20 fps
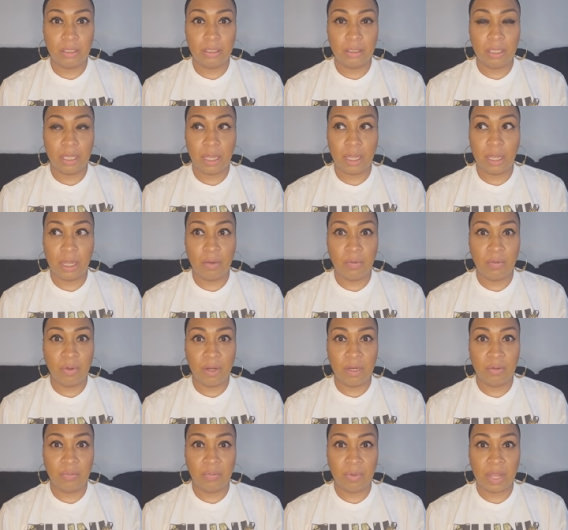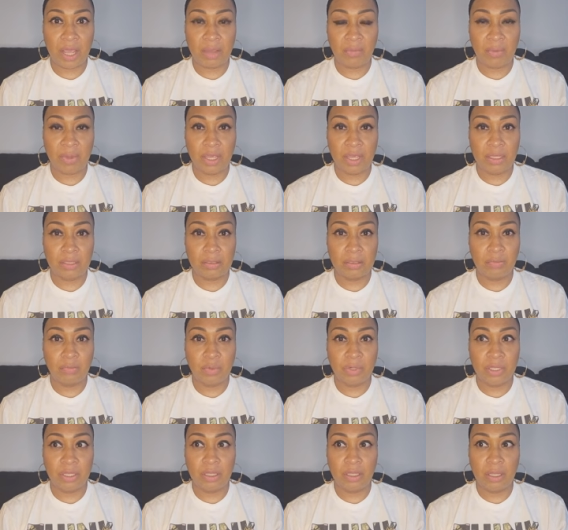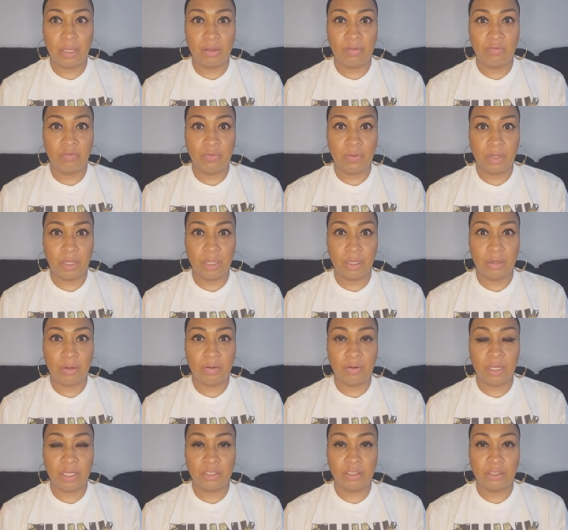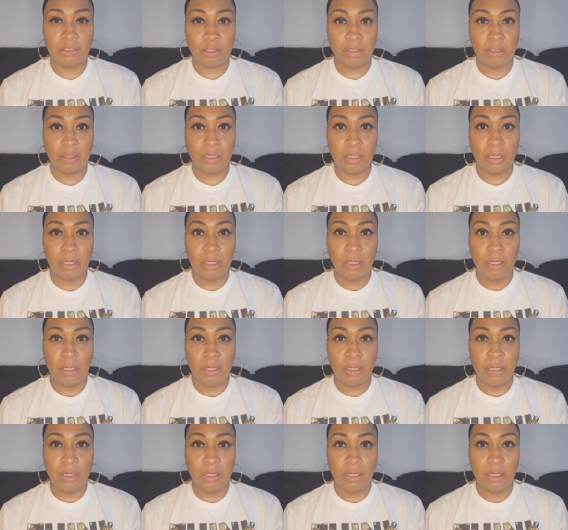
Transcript: That I'm wearing black pants, a button down fucking gray shirt,